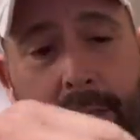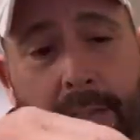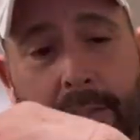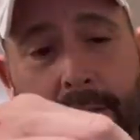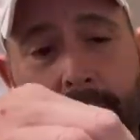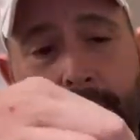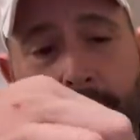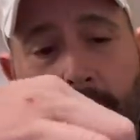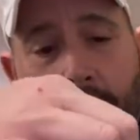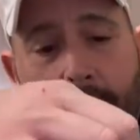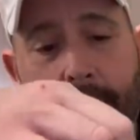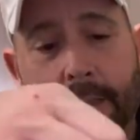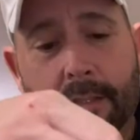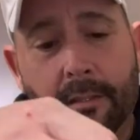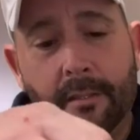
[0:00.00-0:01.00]
big
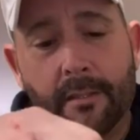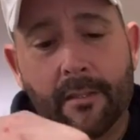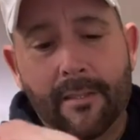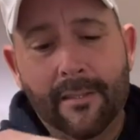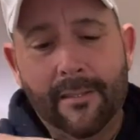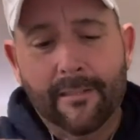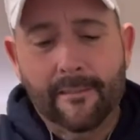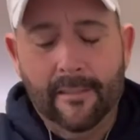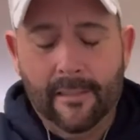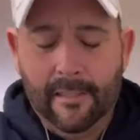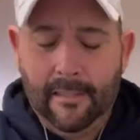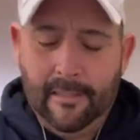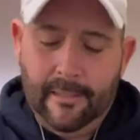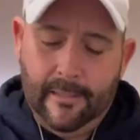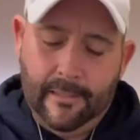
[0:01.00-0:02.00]
designs.
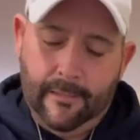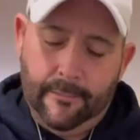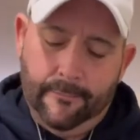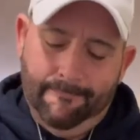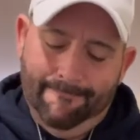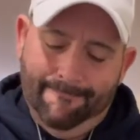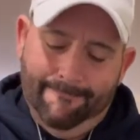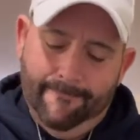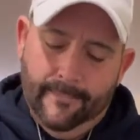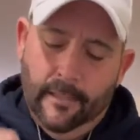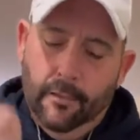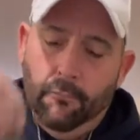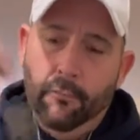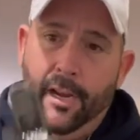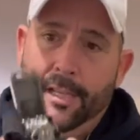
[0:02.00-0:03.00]
Uh,
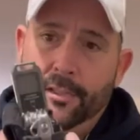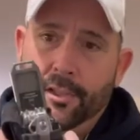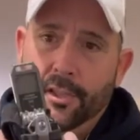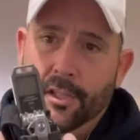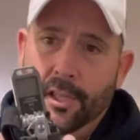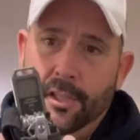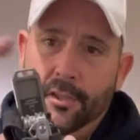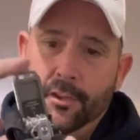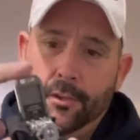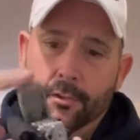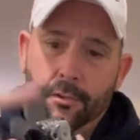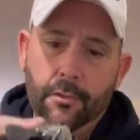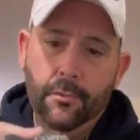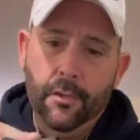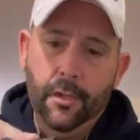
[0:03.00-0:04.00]
wrench I
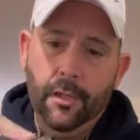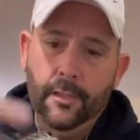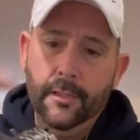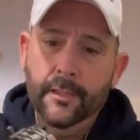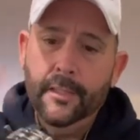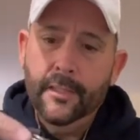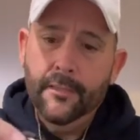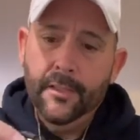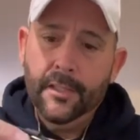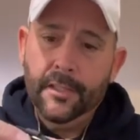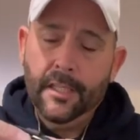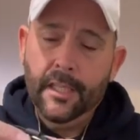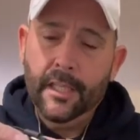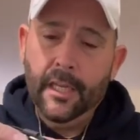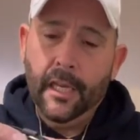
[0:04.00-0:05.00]
showed you on, the
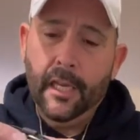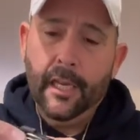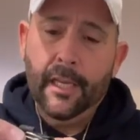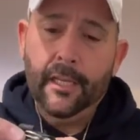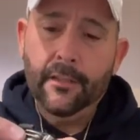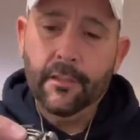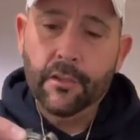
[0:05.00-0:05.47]
TI